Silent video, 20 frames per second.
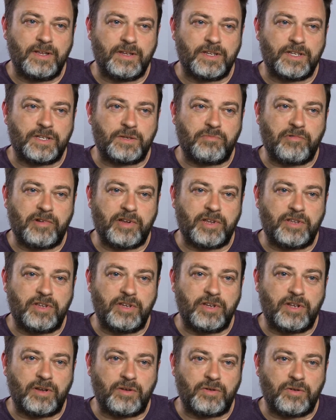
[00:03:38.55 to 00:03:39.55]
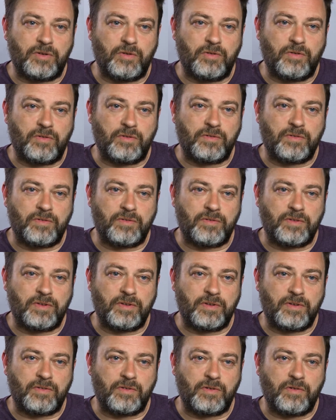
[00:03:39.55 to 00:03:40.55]
spread, you know, your
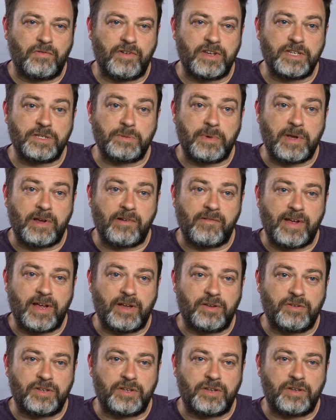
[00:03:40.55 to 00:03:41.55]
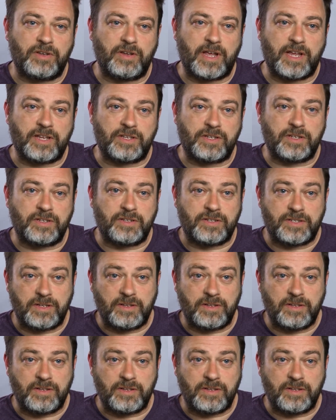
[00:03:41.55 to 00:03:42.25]
your resume around. You had to